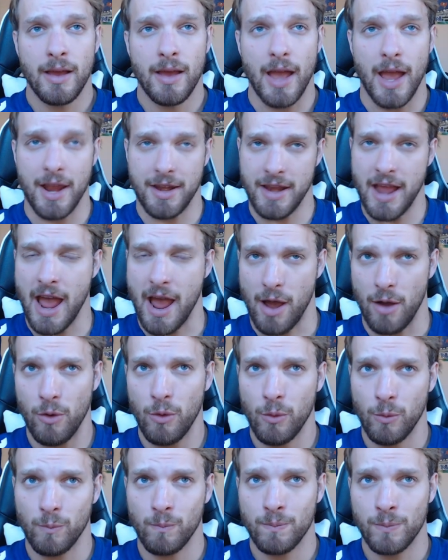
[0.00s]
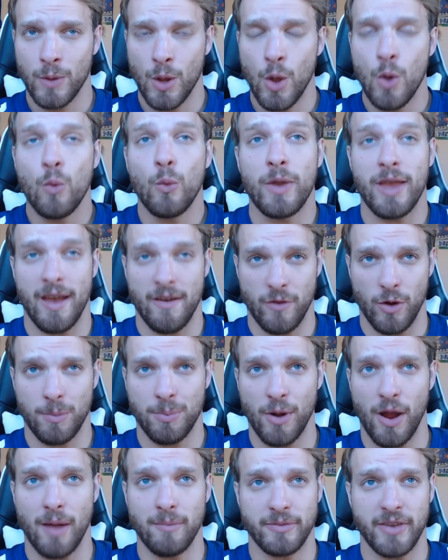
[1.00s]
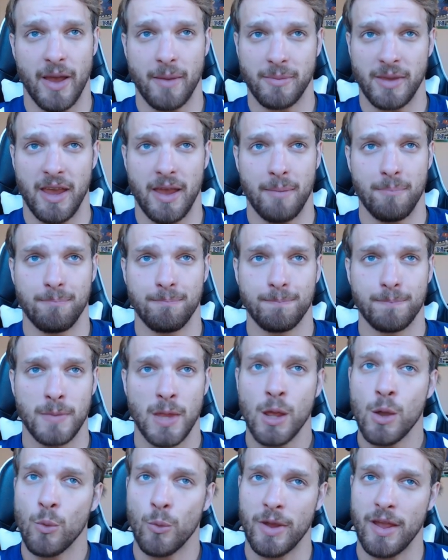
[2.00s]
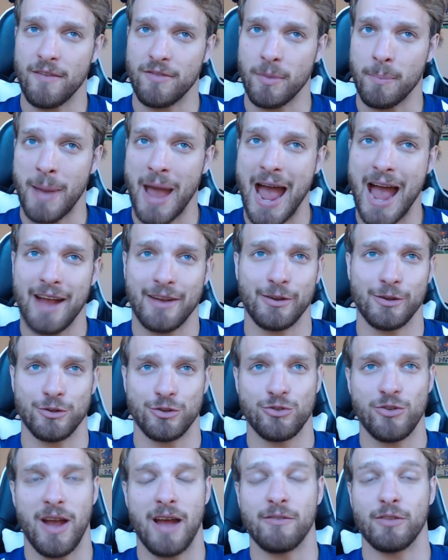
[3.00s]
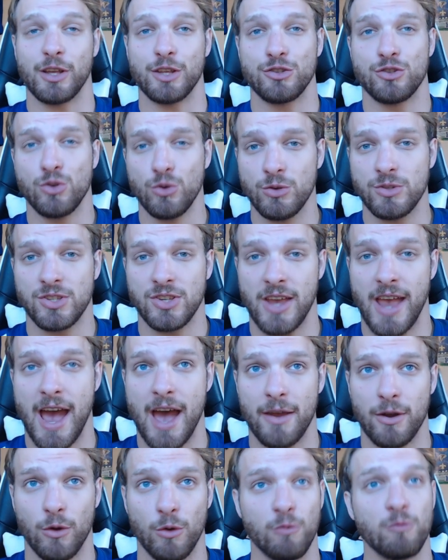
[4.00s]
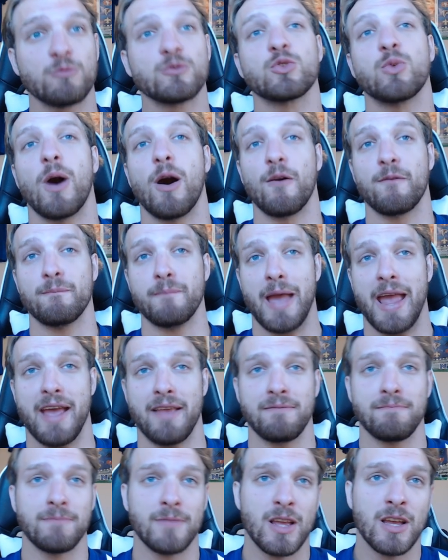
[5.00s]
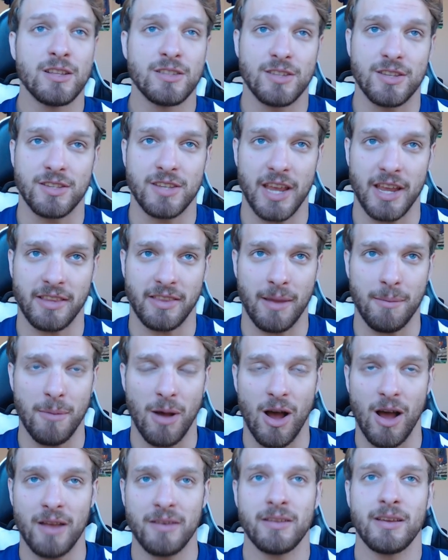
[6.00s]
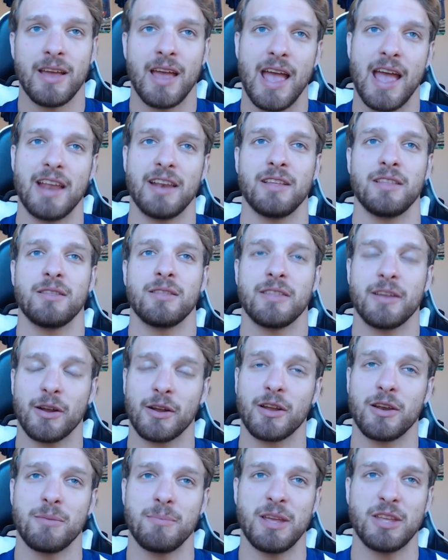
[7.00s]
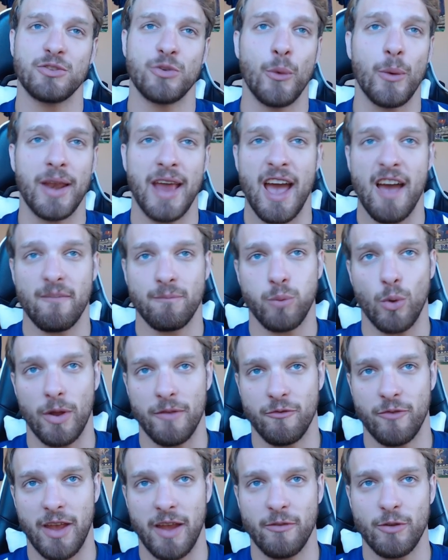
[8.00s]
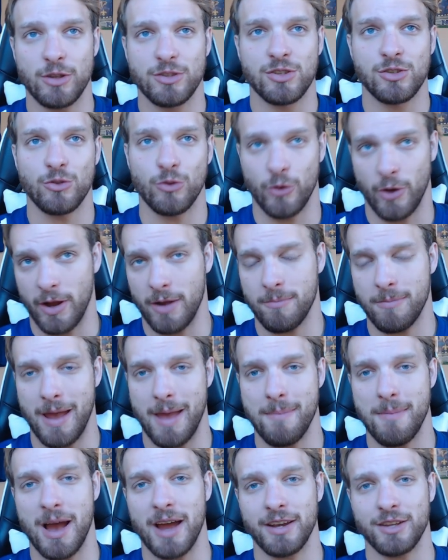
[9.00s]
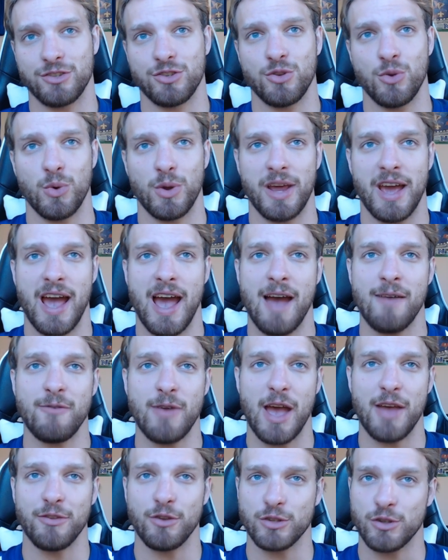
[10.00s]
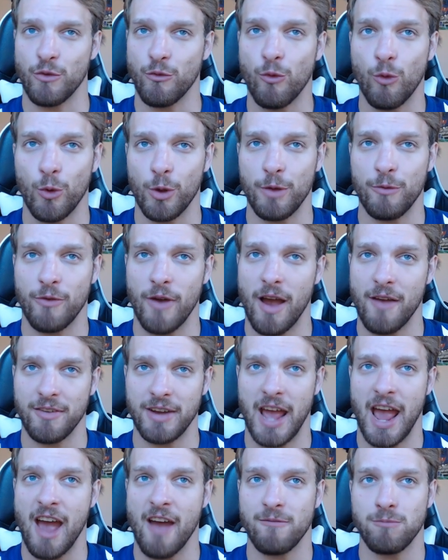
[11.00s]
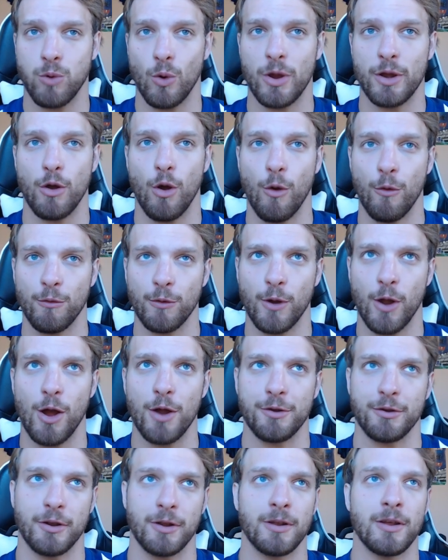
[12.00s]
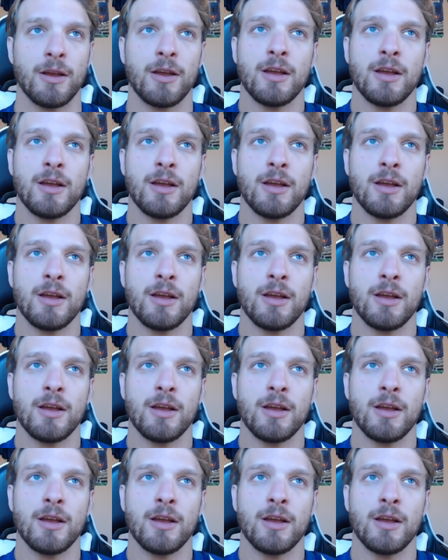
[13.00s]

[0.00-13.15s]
And now we have our primetime game. We have the Packers traveling to Seattle, 12th man, to take them on. And they're going to be 2.5-point favorites, Green Bay minus 2.5. And there's a 45.5-point over under.